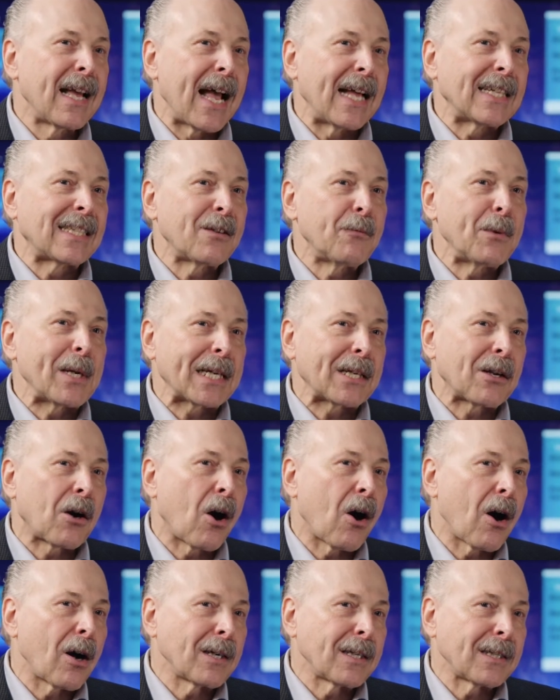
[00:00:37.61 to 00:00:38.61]
and see if we can
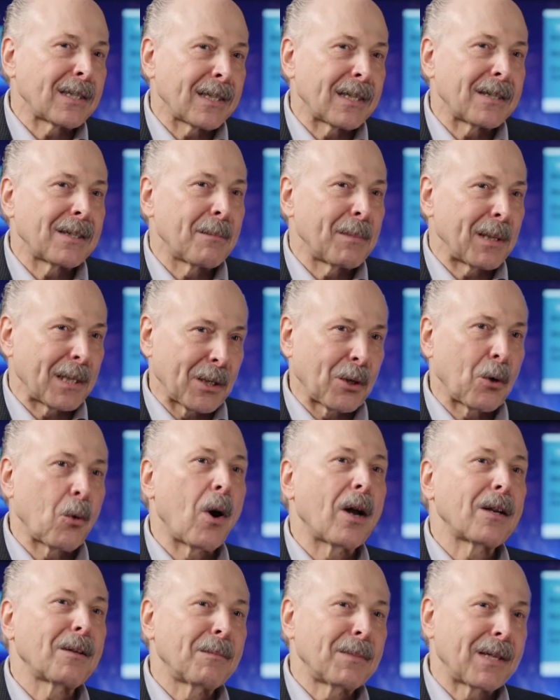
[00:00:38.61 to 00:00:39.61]
harness it to build a
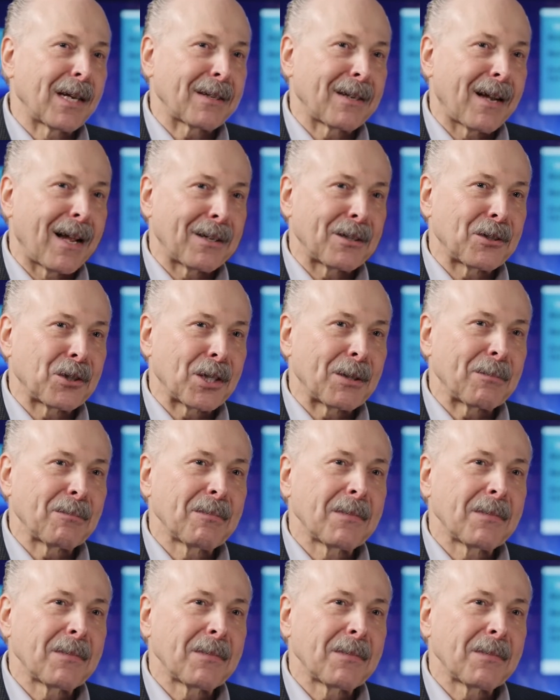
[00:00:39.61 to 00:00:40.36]
quantum technology.